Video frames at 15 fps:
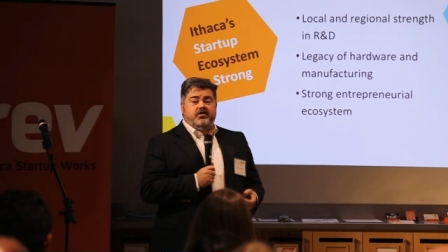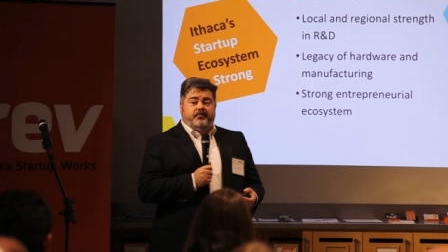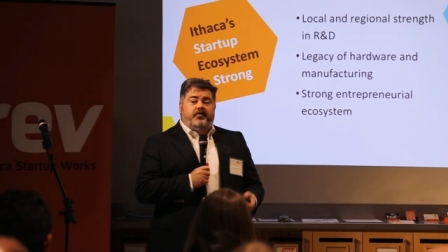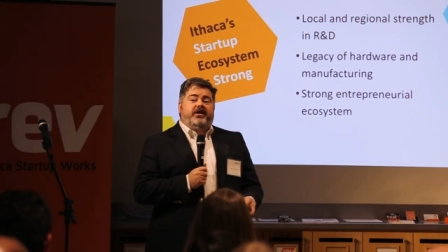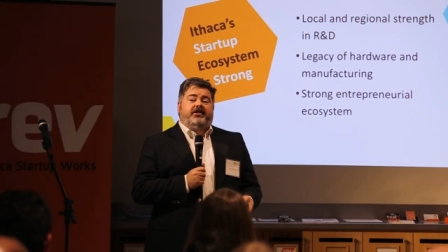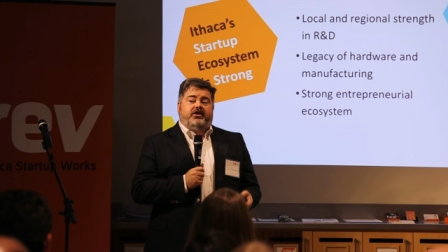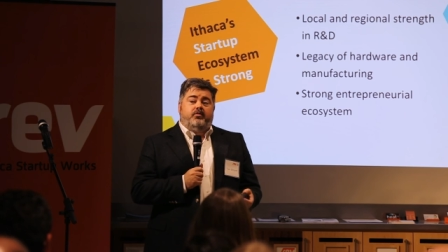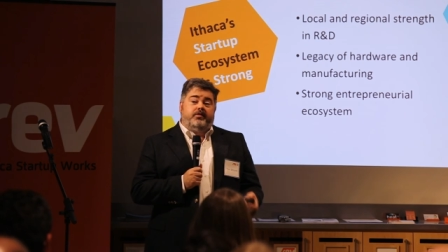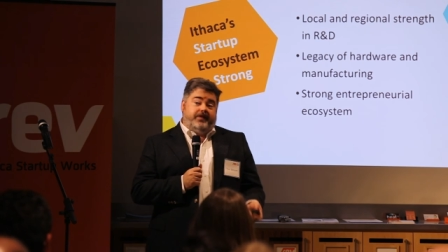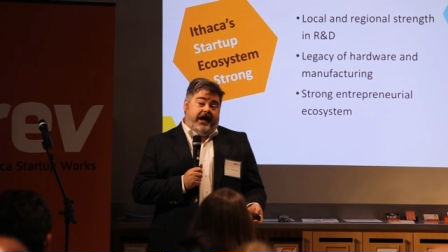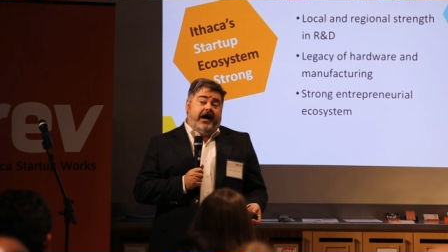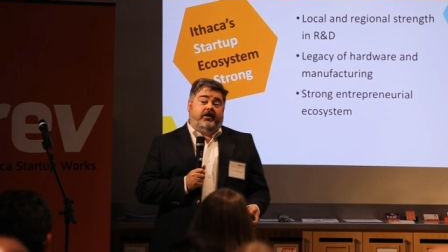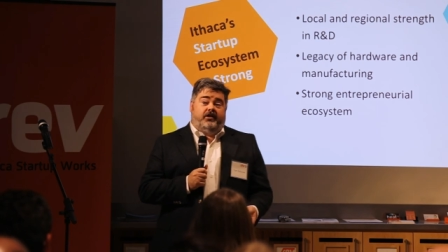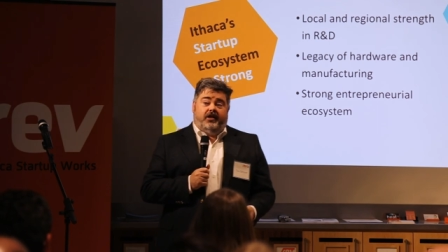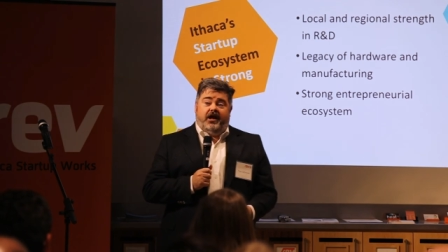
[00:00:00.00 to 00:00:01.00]
frankly,
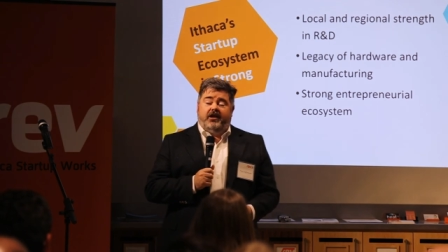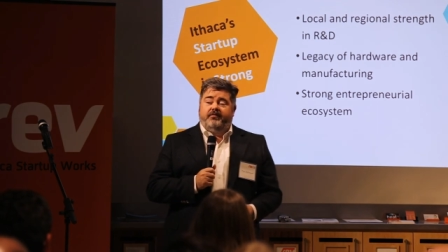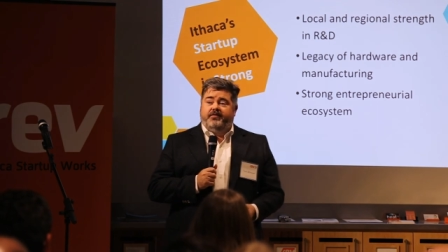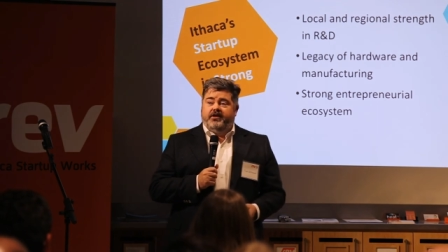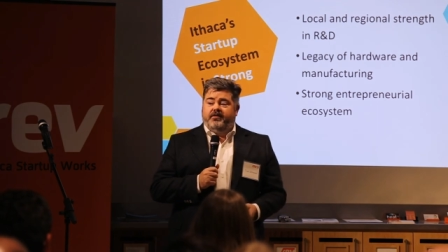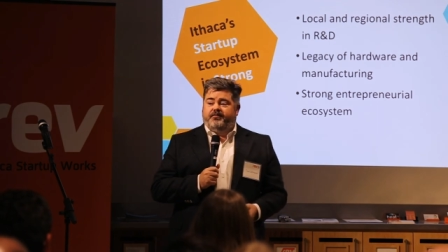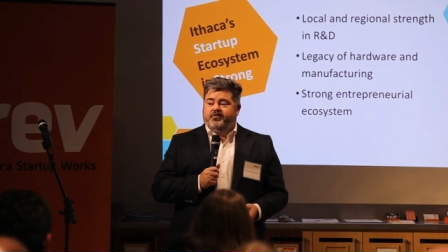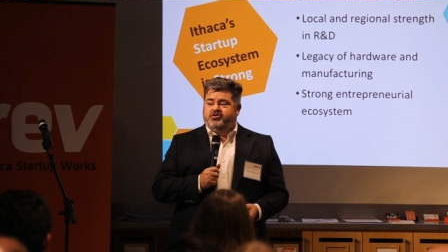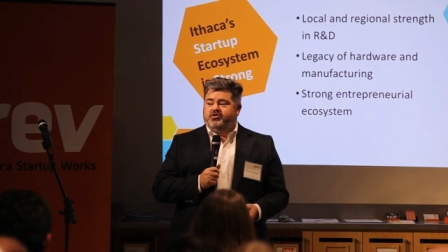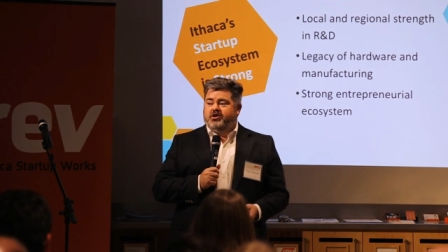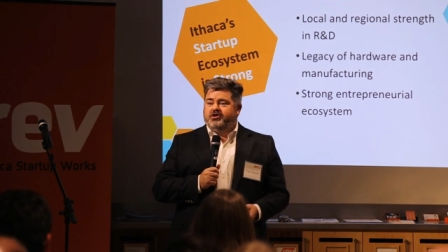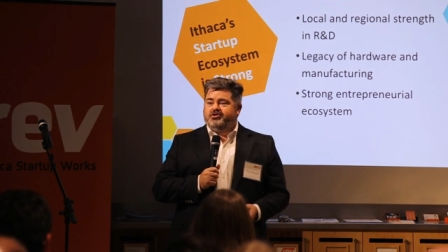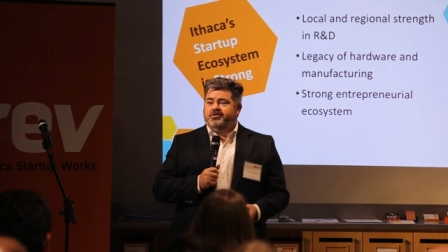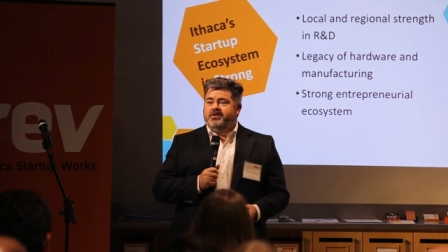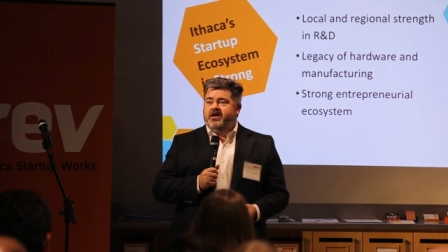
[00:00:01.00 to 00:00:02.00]
without a lot of the
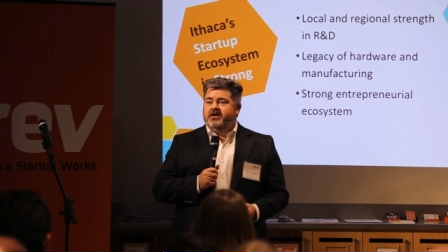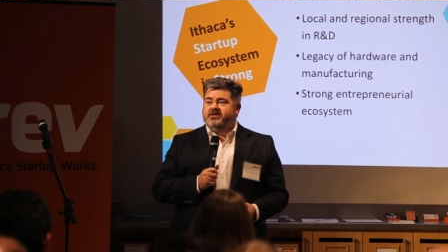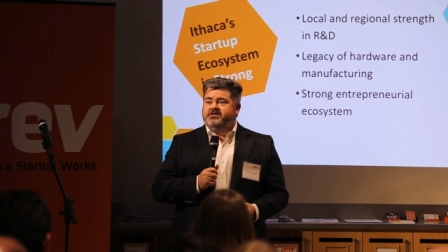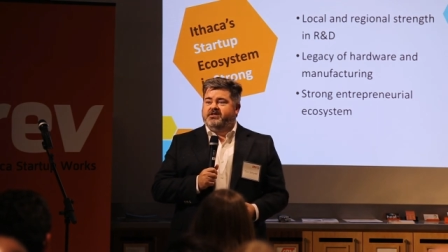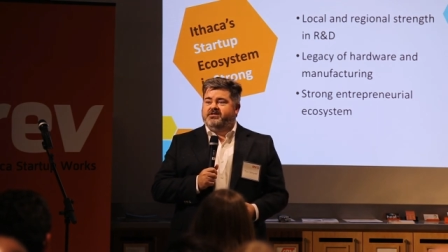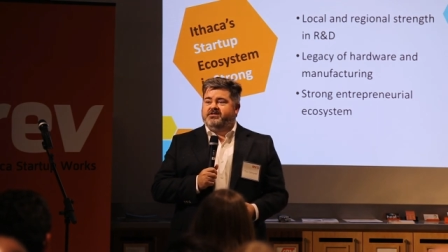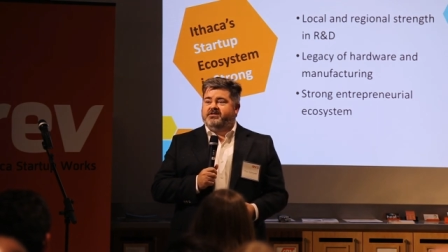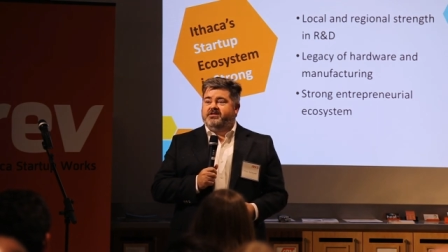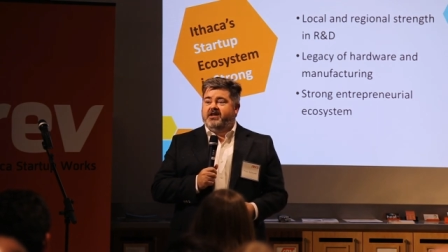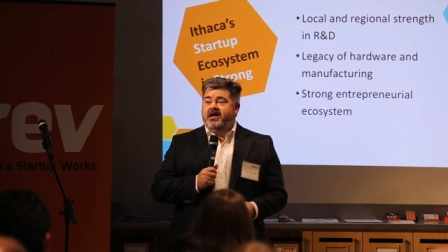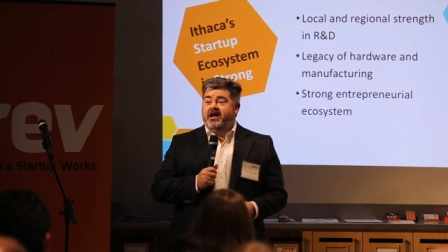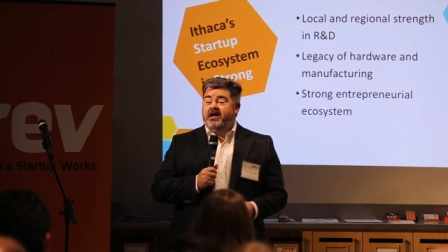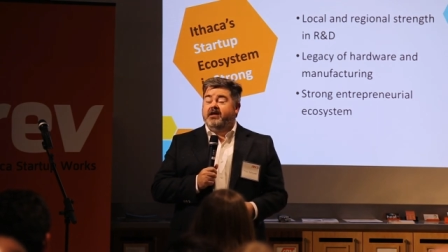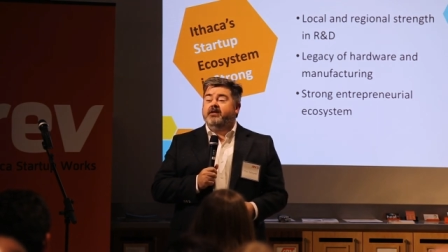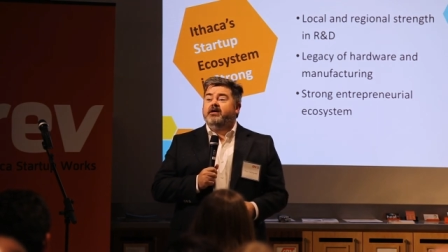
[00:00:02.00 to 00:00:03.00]
infrastructure that exists
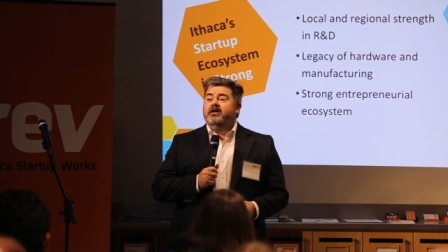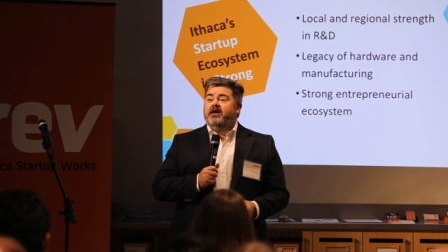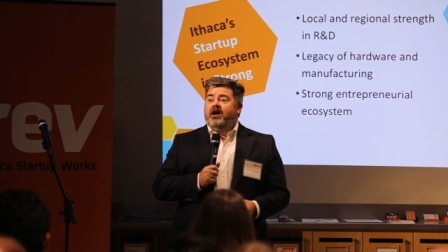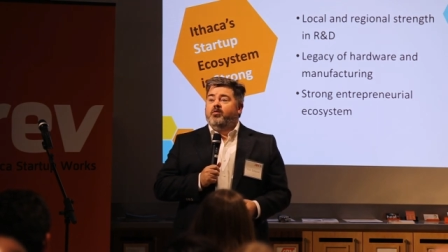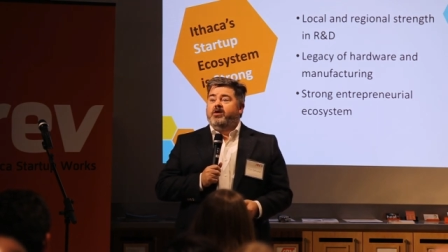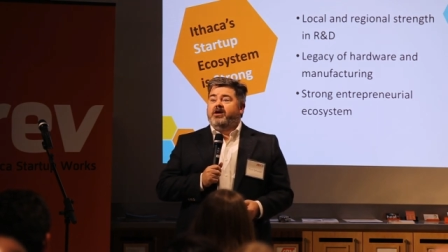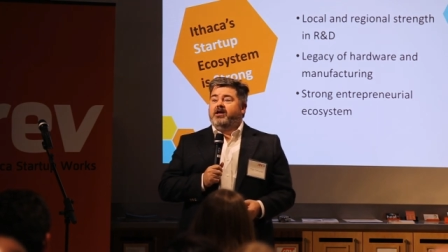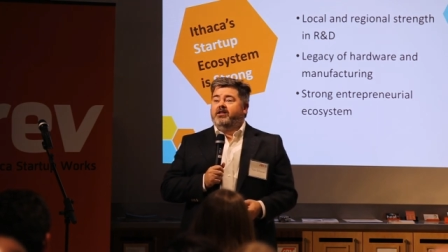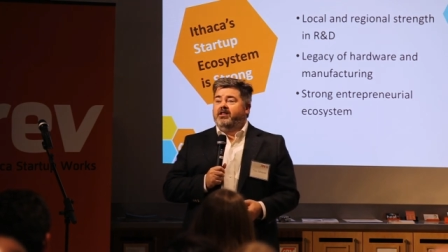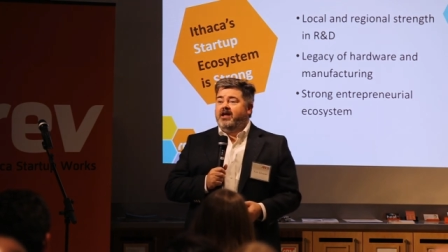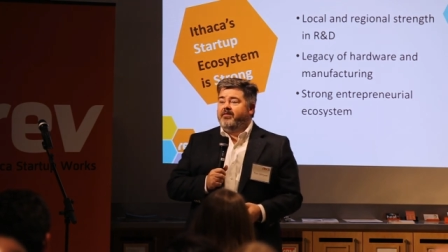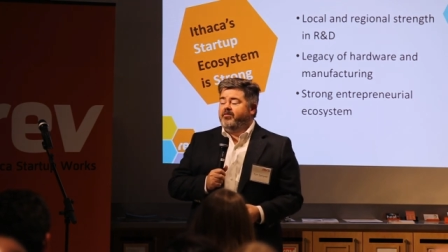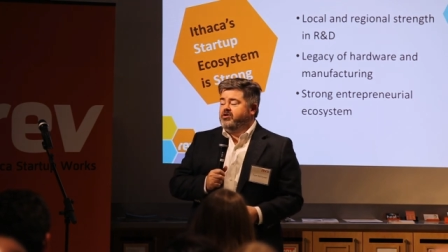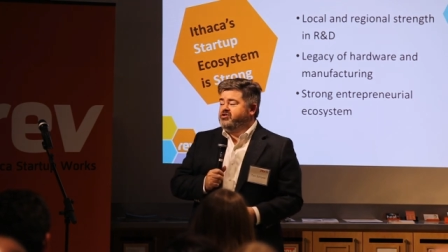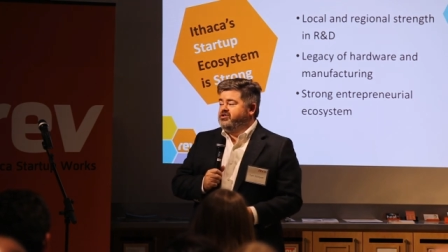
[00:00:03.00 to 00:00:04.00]
today. And we can
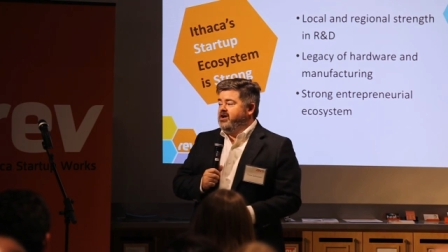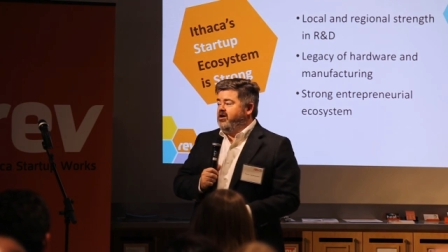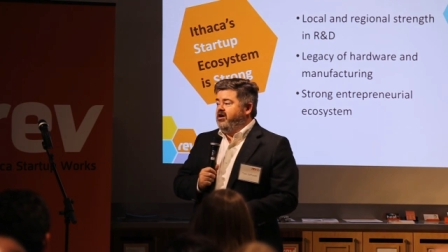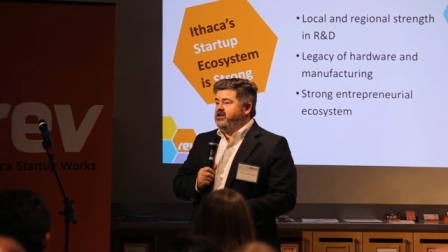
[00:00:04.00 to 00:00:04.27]
leverage their